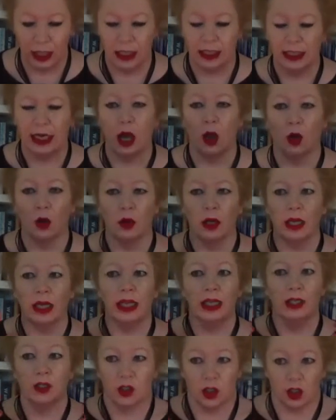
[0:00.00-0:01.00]
Now,
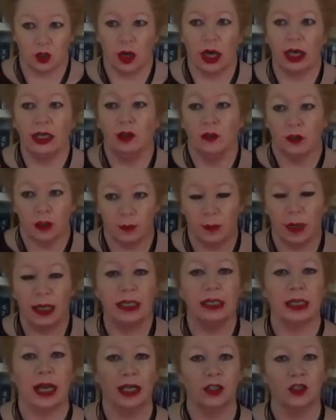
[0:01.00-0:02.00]
in Australia, as many
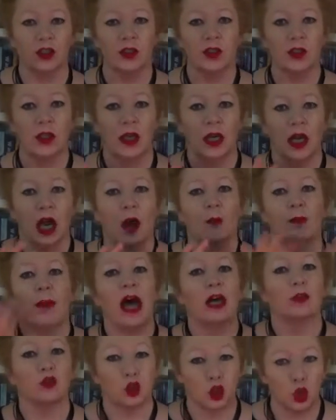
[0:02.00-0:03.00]
nations,
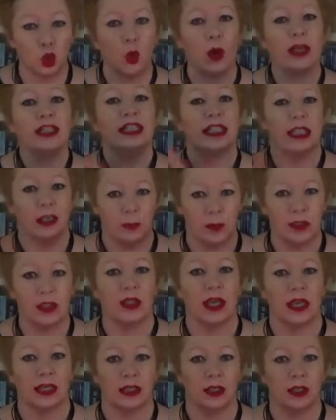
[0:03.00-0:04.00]
about
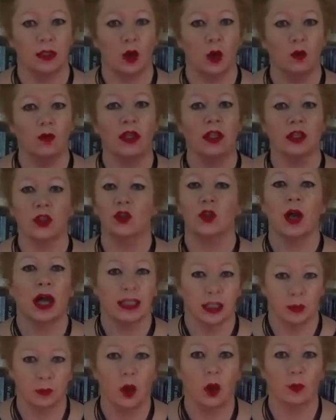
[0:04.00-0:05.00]
20% of the
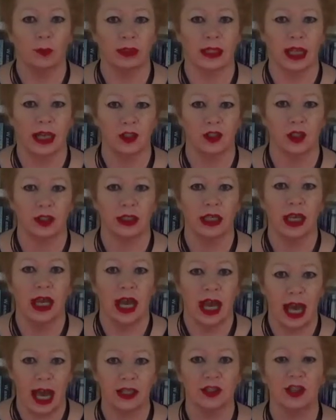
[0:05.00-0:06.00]
Australian population
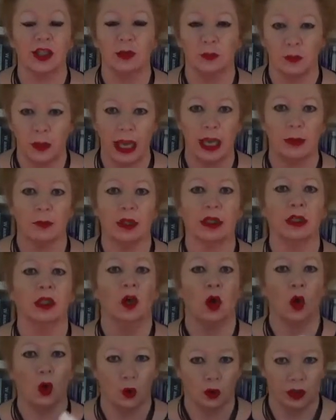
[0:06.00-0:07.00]
has an impairment
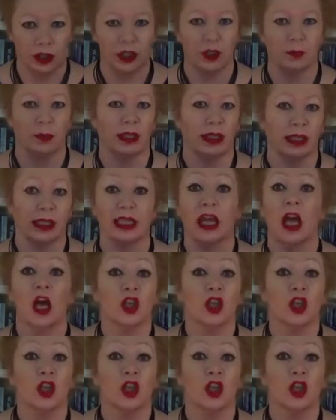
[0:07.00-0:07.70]
or a disability.